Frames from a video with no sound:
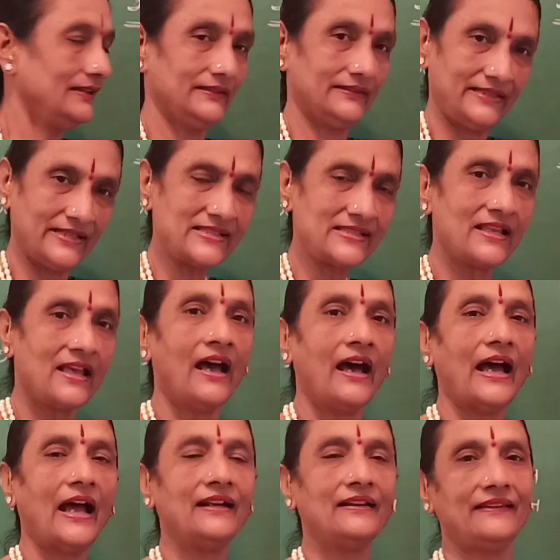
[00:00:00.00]
this,
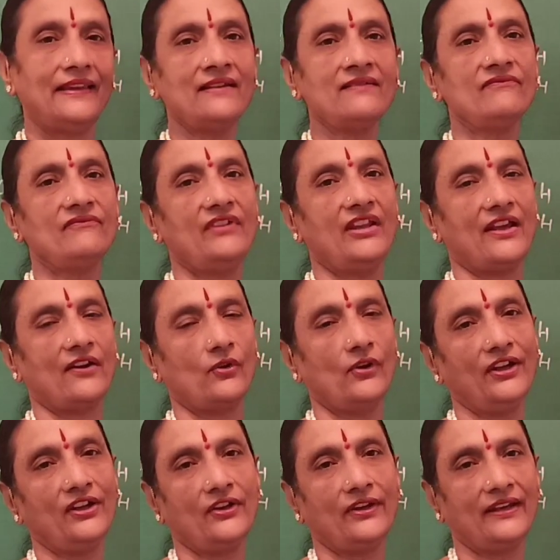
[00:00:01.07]
and then we are
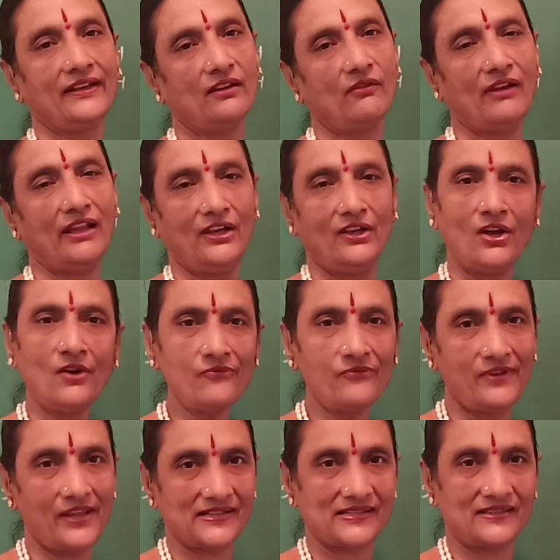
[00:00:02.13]
going to get the value
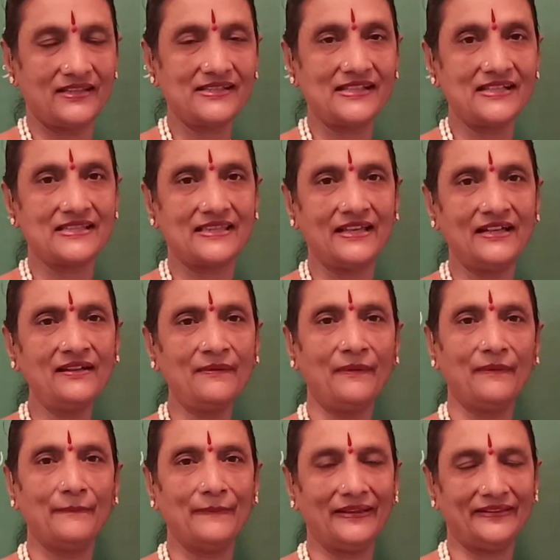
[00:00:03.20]
of x. This is
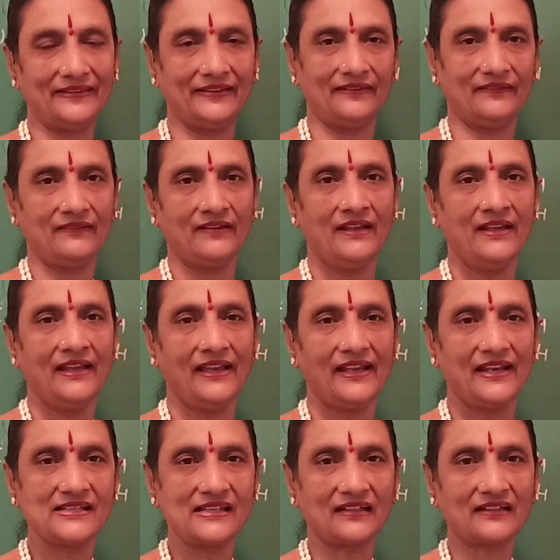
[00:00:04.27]
the method.
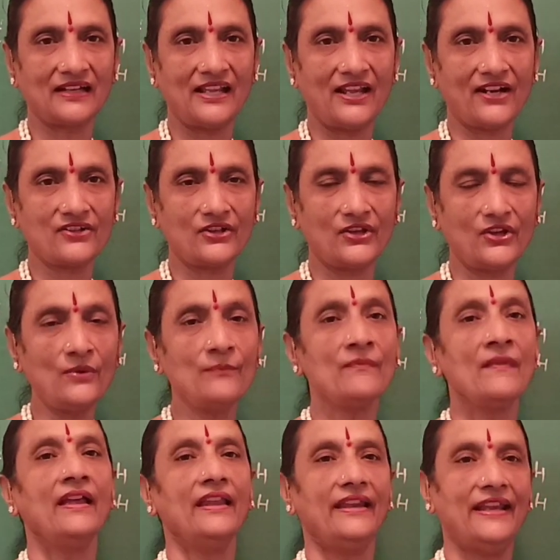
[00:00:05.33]
Is that clear to
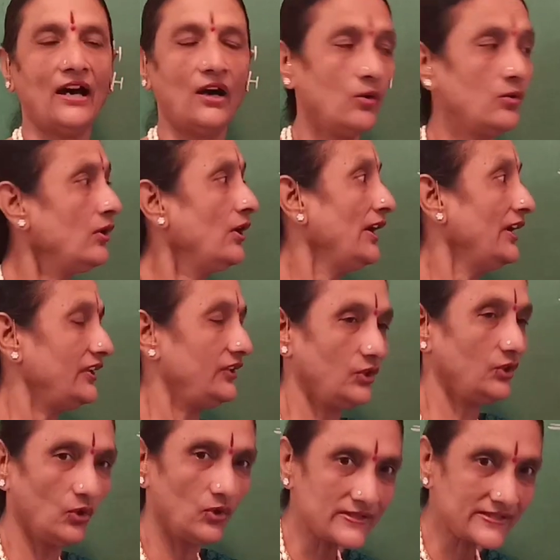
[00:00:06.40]
you? Now,
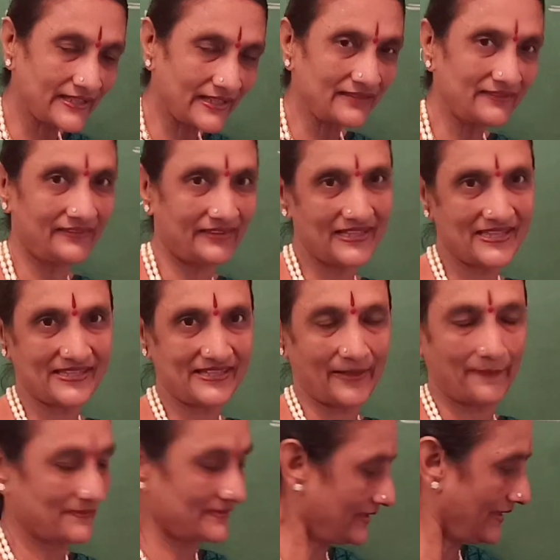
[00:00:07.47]
using these
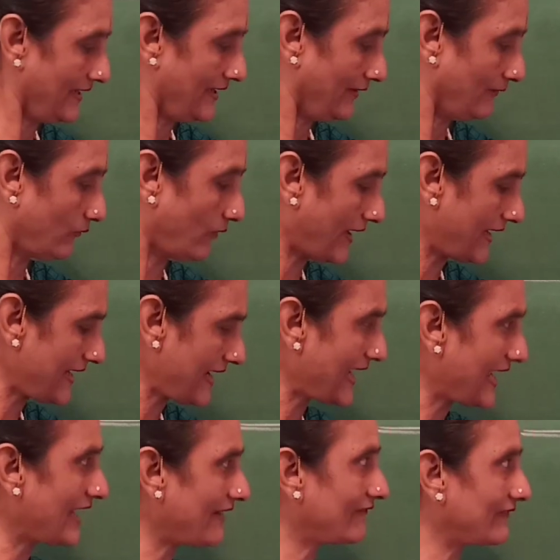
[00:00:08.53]
steps, why I
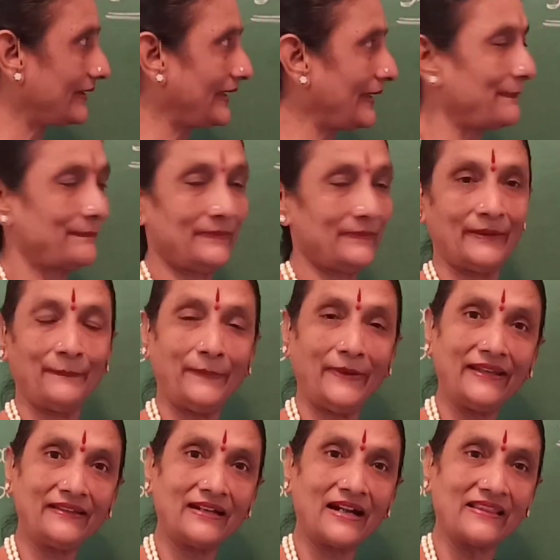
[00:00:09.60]
have
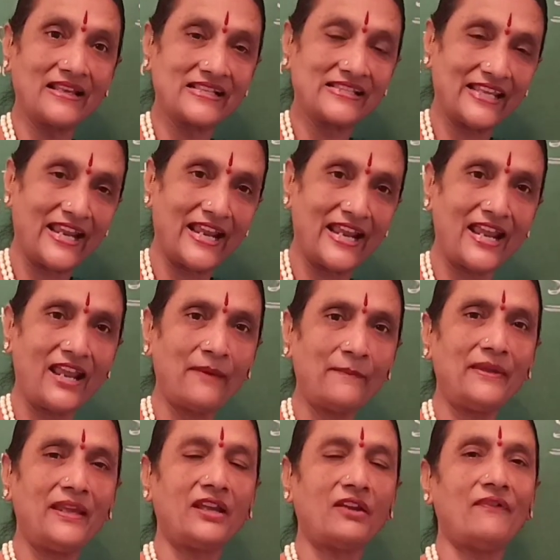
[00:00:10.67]
repeated the
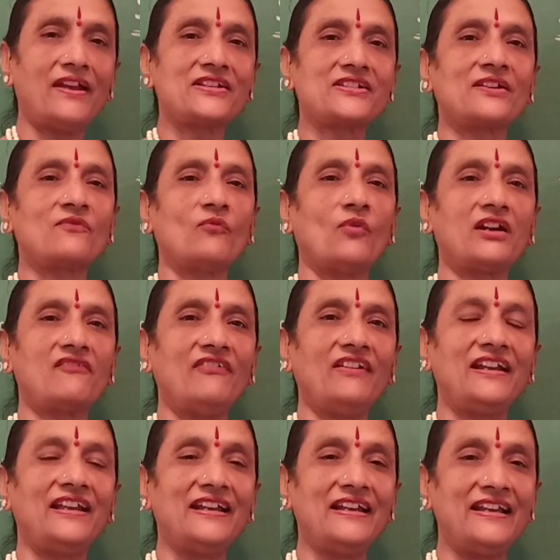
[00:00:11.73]
same equation what we did